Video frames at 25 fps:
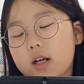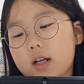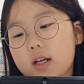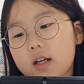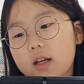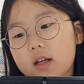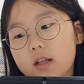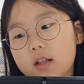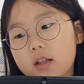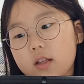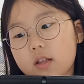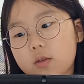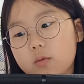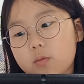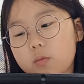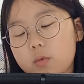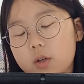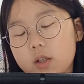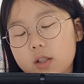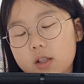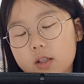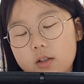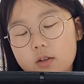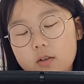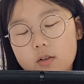
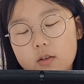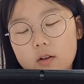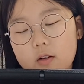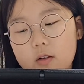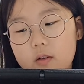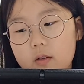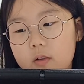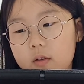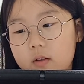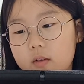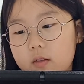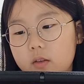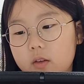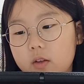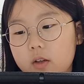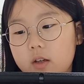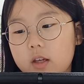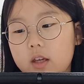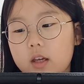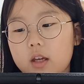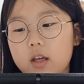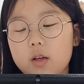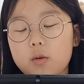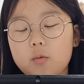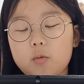
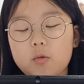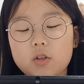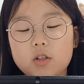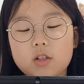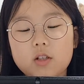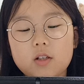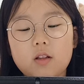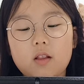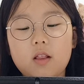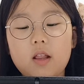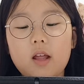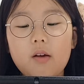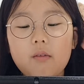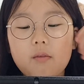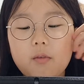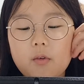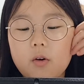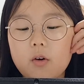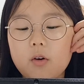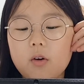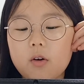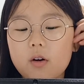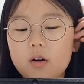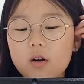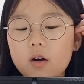kid was
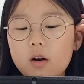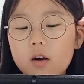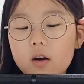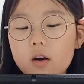clever.